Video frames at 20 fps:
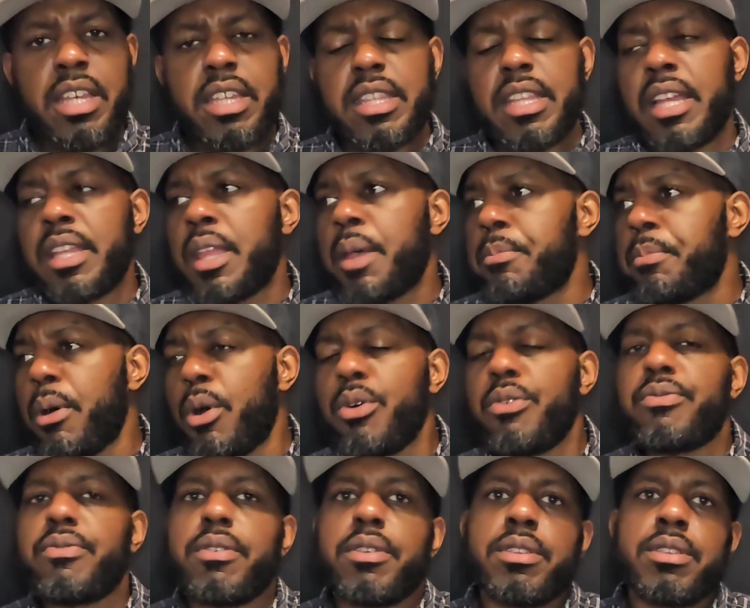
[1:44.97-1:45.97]
Now they're
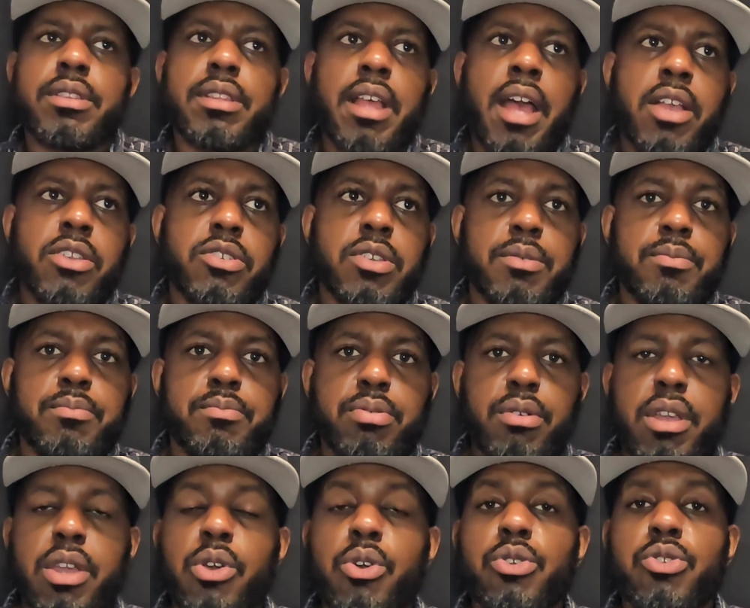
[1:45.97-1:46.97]
both in actually
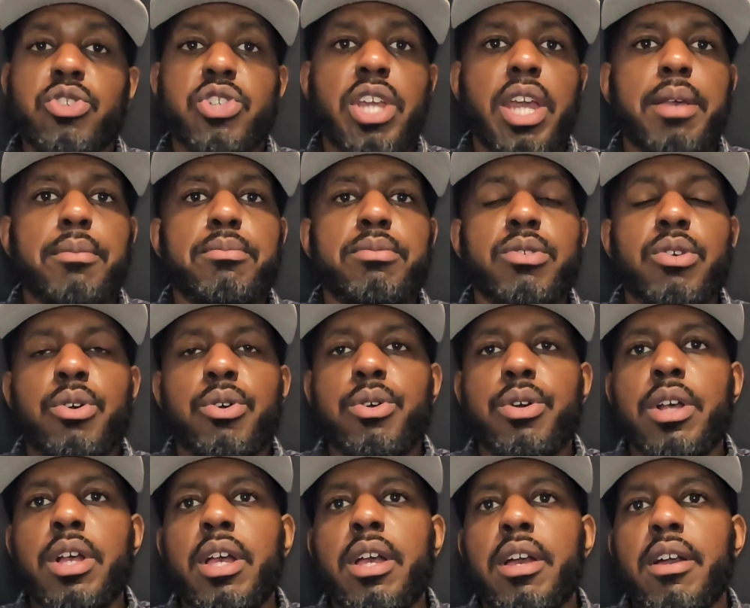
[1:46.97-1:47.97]
pretty good shape, so
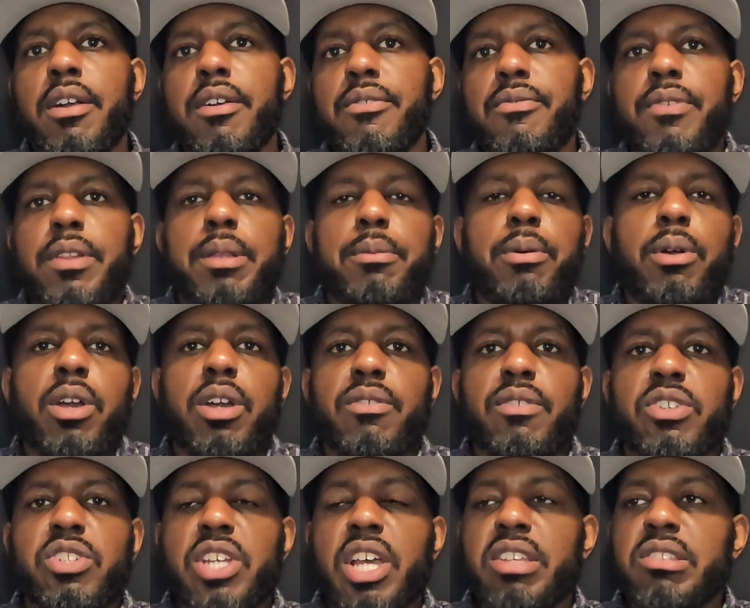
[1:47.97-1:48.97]
Filip
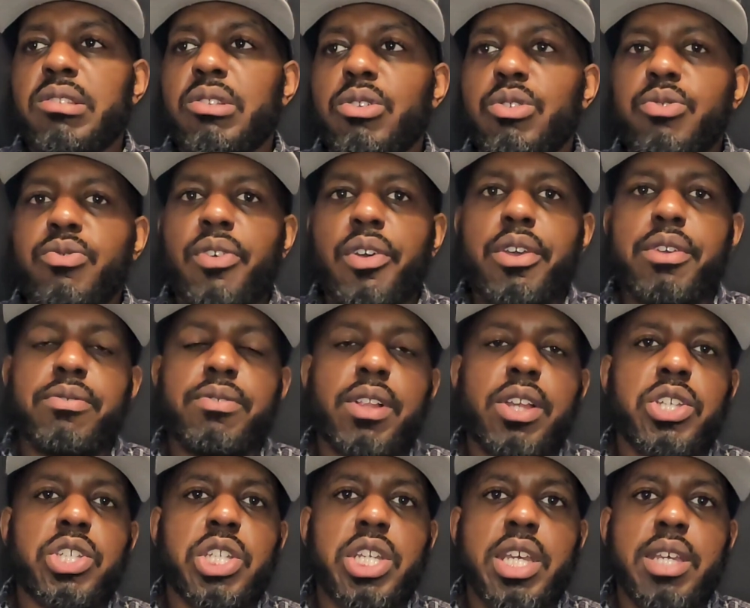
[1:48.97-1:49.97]
Ergovic has looked very
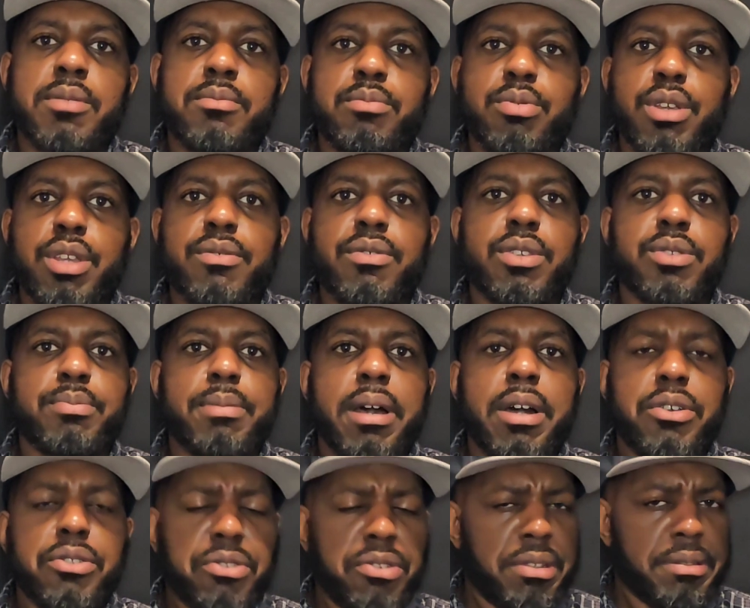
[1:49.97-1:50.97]
fleshy in previous
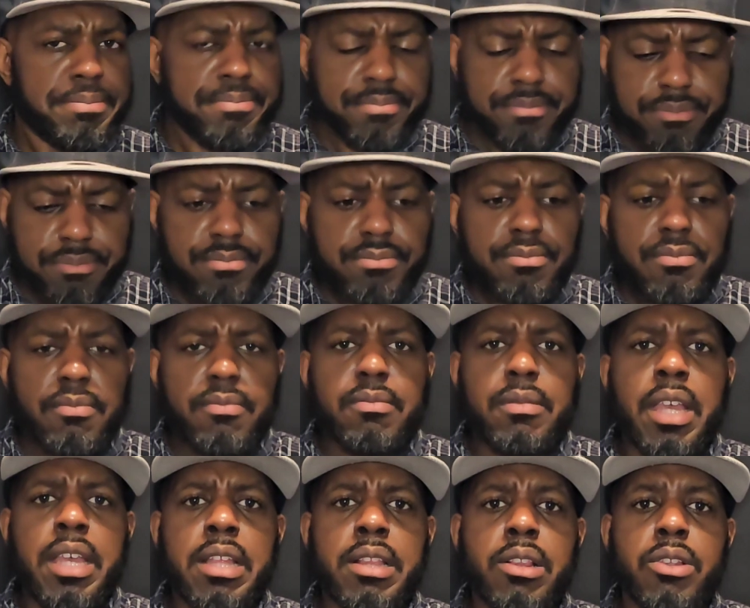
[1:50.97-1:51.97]
bouts.
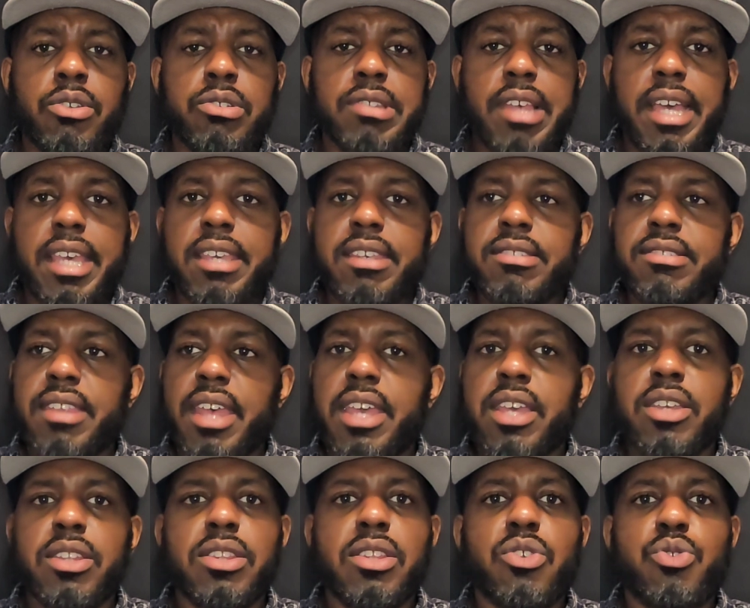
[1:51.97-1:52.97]
It looks like he's
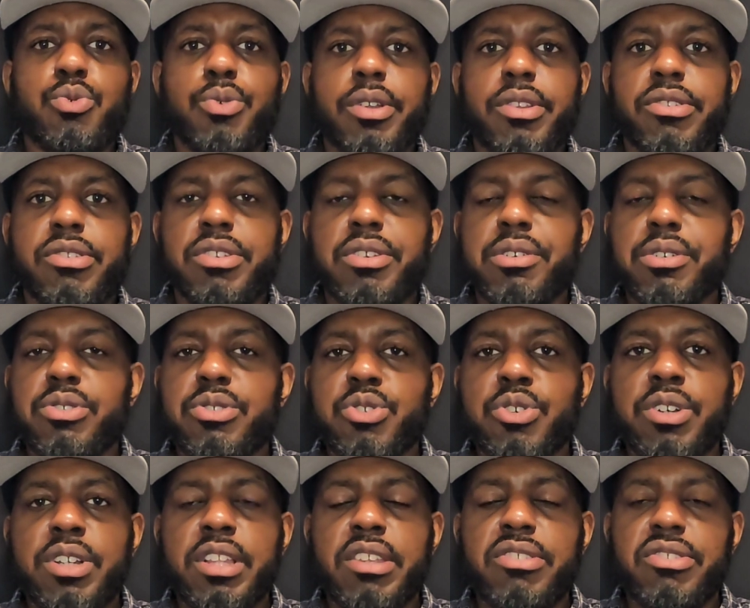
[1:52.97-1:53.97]
taken this one serious,
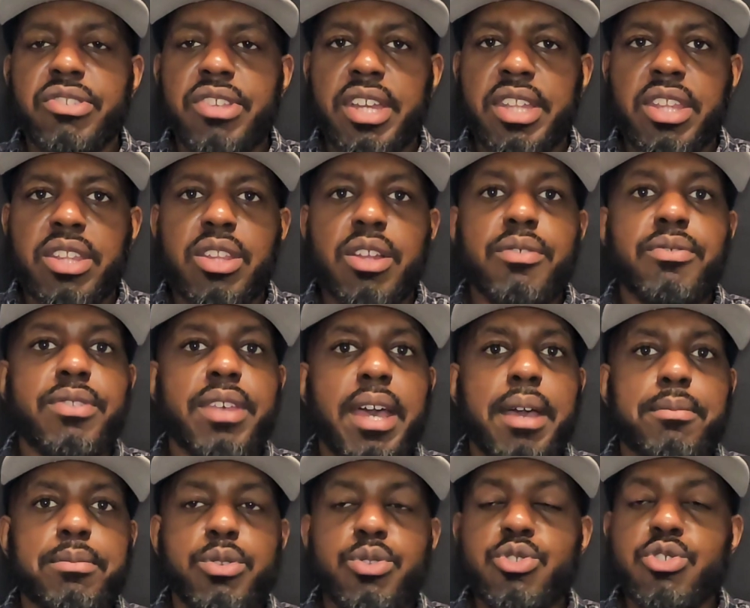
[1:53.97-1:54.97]
or at least he's had enough
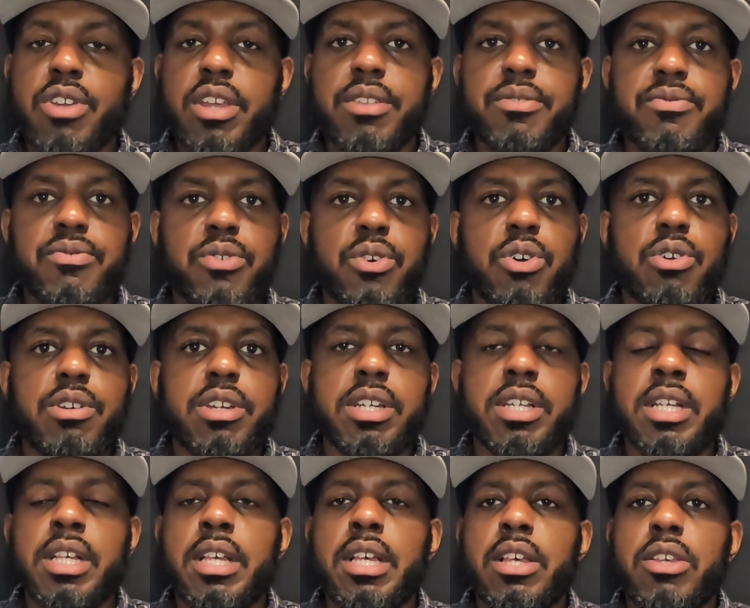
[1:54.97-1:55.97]
time to train for it,
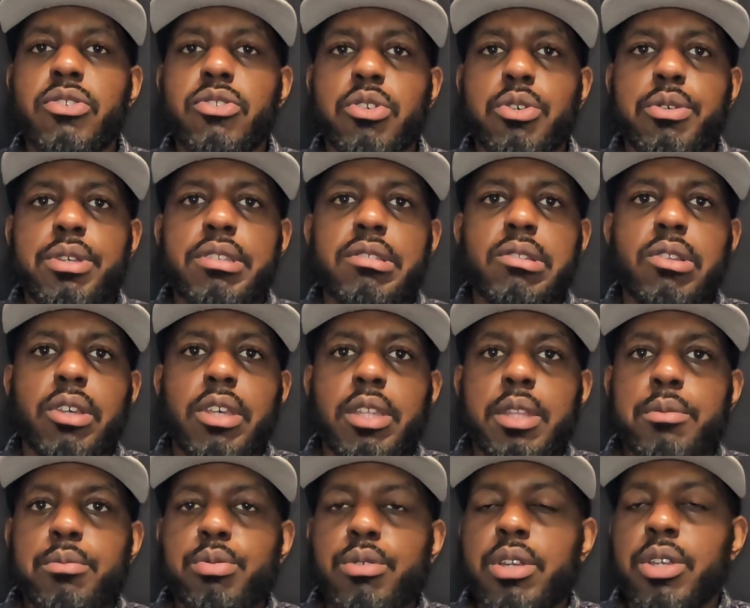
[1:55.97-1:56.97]
so he's looking
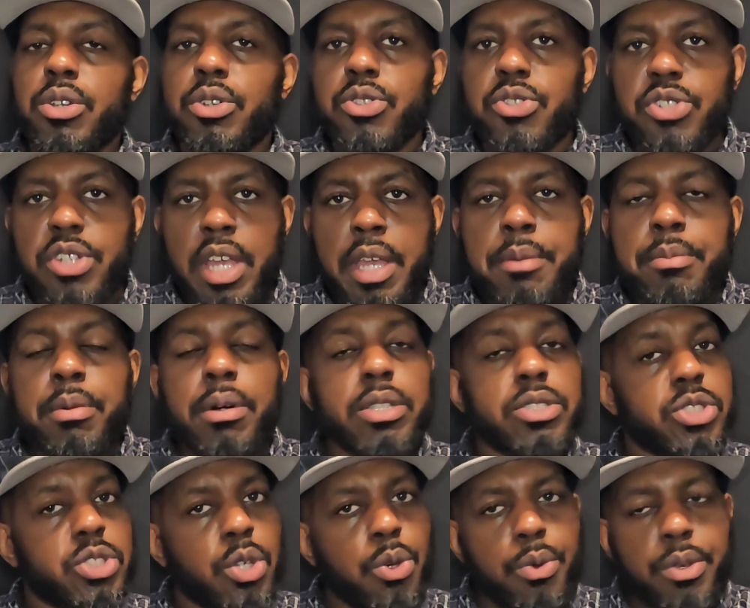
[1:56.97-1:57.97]
in pretty good shape, but
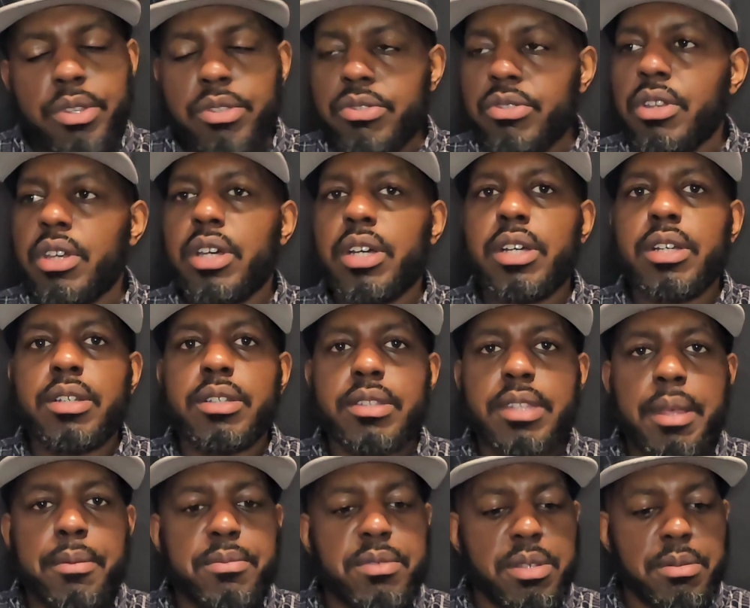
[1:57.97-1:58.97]
so is
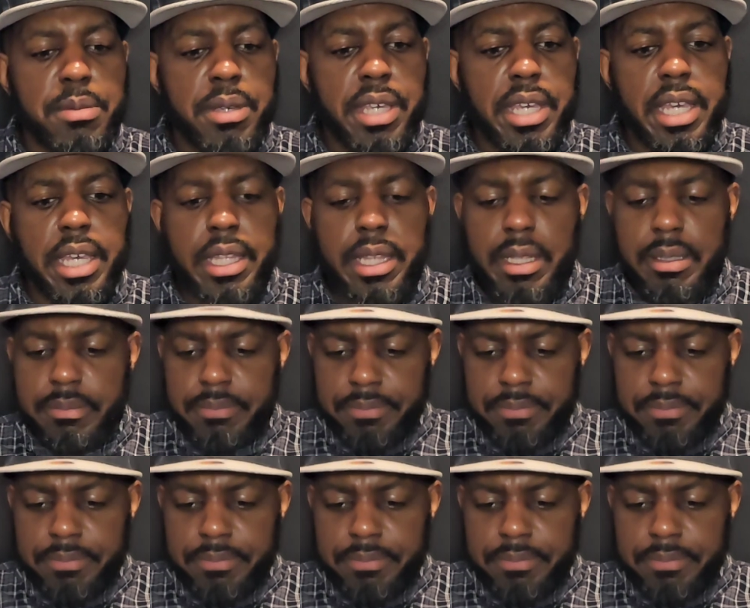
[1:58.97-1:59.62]
Dempsey McKean.